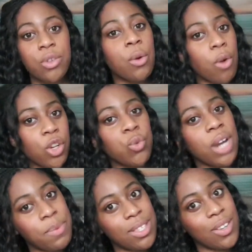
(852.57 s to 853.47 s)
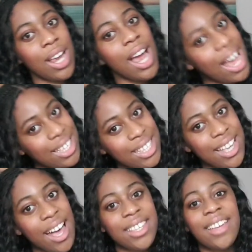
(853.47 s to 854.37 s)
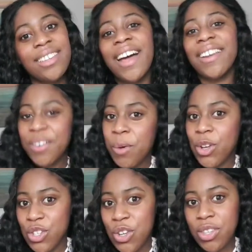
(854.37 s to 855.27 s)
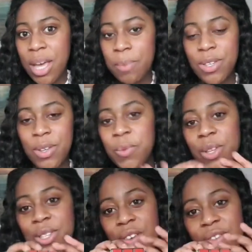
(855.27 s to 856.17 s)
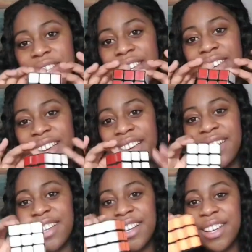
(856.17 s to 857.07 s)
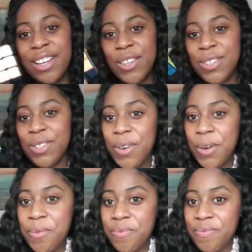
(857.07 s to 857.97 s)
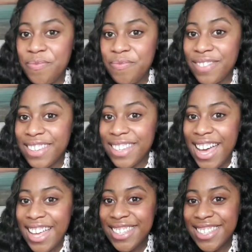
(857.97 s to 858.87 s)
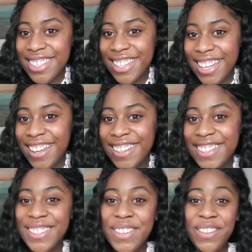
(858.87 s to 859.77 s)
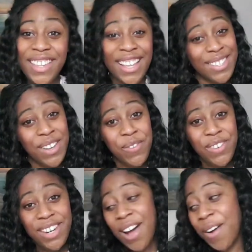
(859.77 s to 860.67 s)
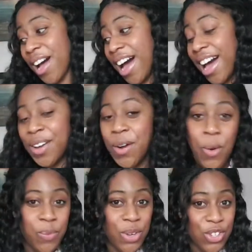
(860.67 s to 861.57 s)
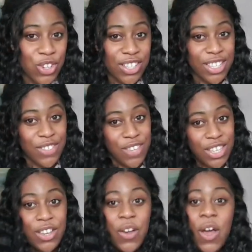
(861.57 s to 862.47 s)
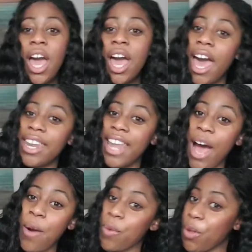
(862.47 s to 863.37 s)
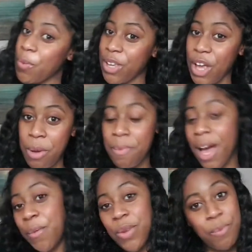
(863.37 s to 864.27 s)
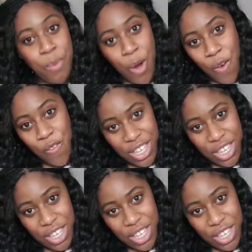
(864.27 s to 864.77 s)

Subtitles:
watch one episode, exercise, and then watch the other episode once you're ready. So yes, so that's all for now. I hope you enjoyed this video, and I will be coming back with more